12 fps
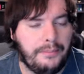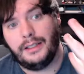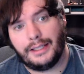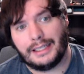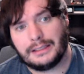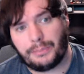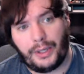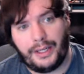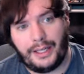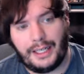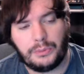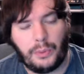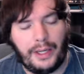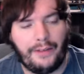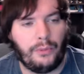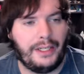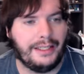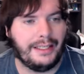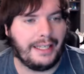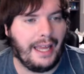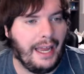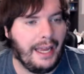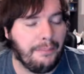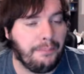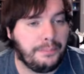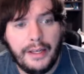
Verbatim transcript: That's a pretty nice way of winning the game.